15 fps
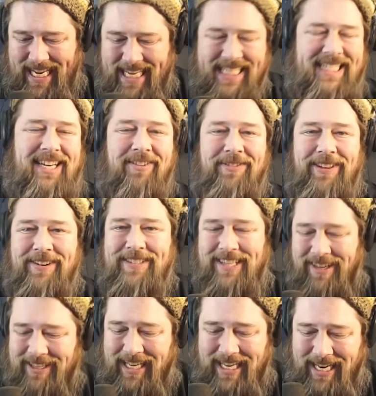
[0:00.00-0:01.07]
Start with Old
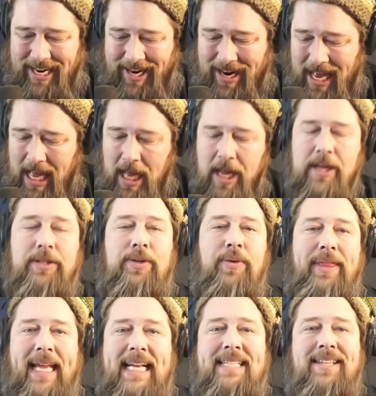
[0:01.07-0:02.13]
Skunky here. So
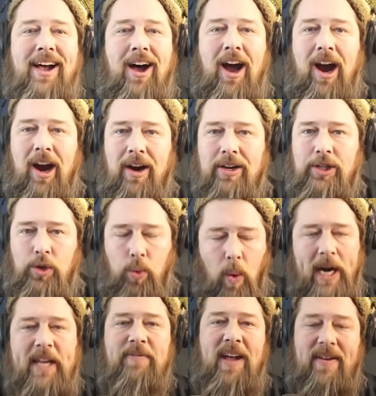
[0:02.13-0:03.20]
these are
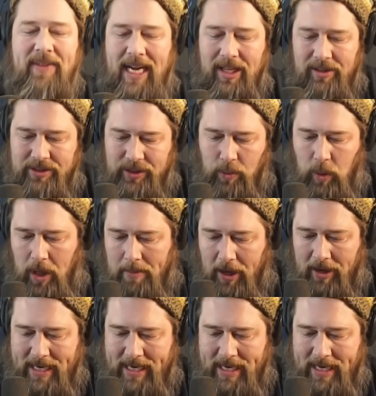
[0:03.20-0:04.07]
$25 at Walmart.